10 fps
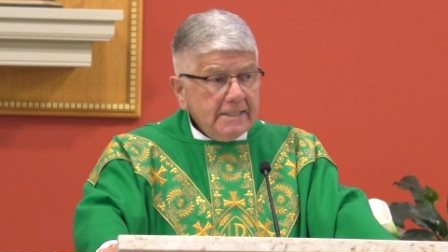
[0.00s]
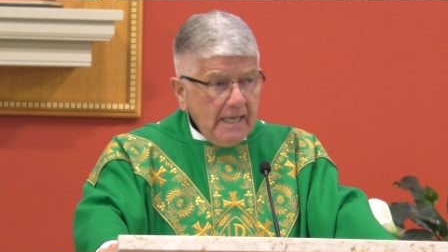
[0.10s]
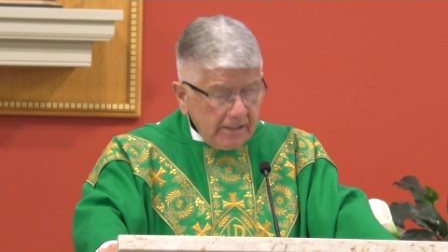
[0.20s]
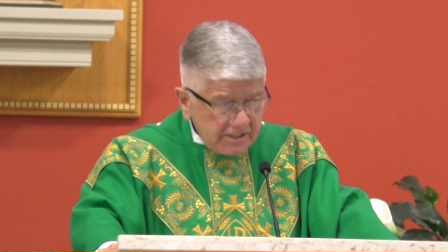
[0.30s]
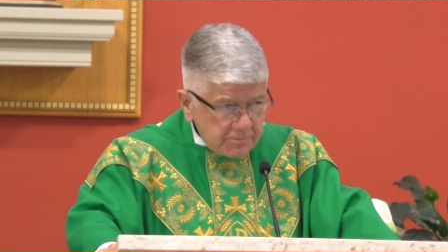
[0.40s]

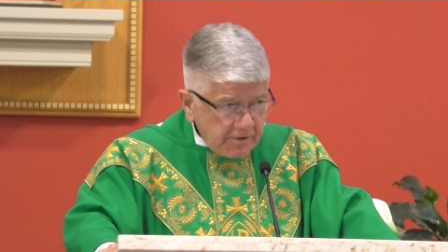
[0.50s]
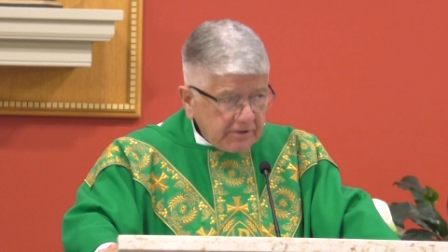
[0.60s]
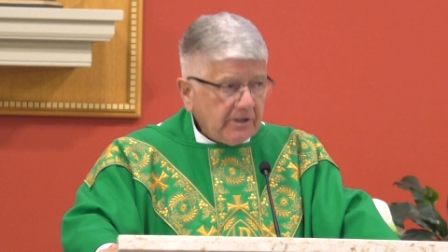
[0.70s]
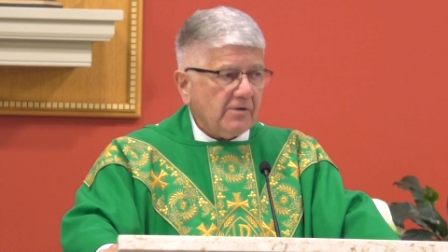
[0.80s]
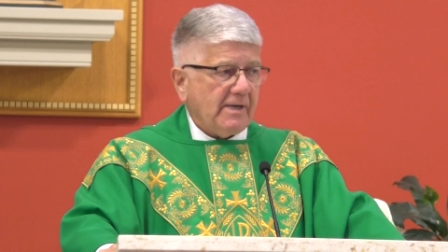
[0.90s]
Now, let's be
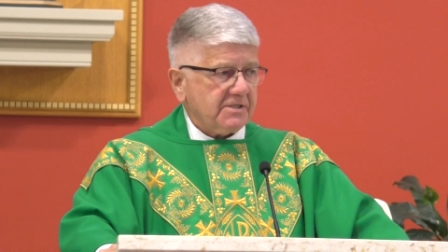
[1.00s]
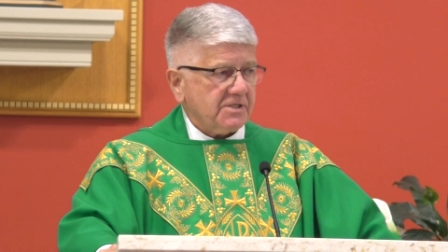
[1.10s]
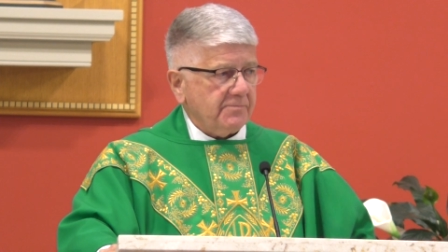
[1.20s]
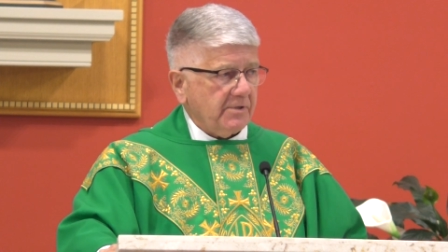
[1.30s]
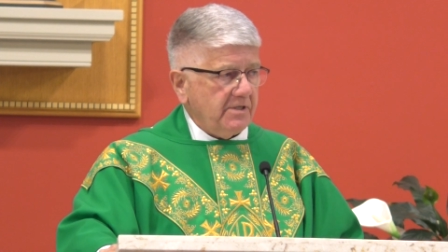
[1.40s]
clear about
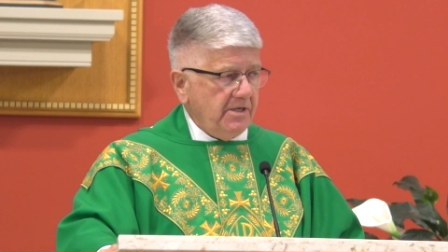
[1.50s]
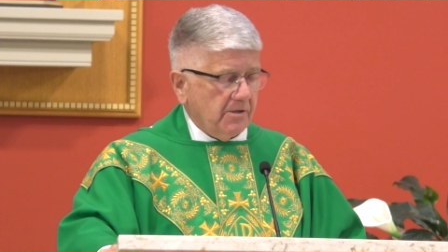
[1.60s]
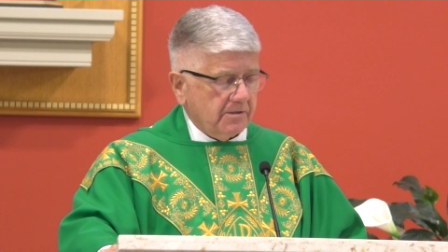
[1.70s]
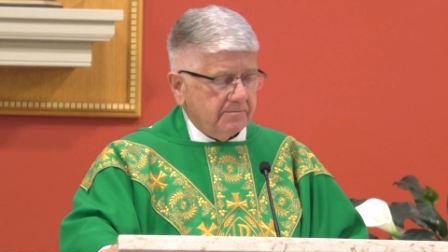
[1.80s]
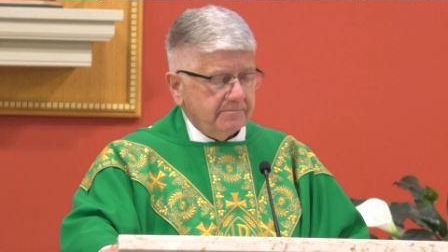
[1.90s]
something here.